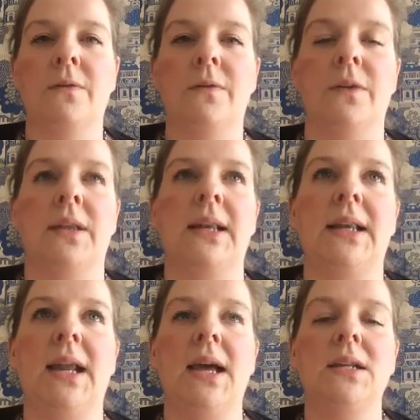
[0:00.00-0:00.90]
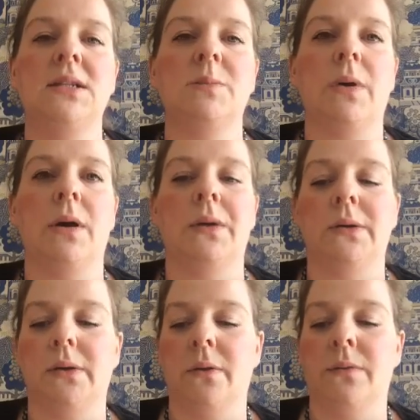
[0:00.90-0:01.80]
For the last part
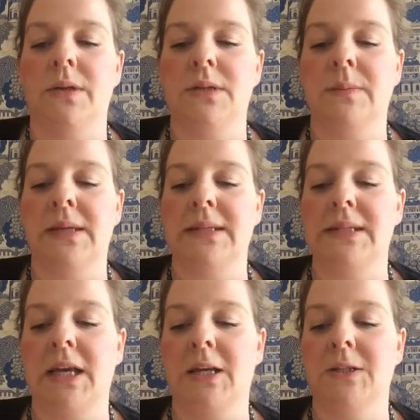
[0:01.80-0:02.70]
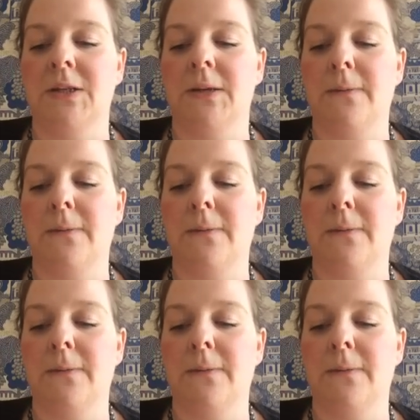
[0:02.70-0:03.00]
of this meditation,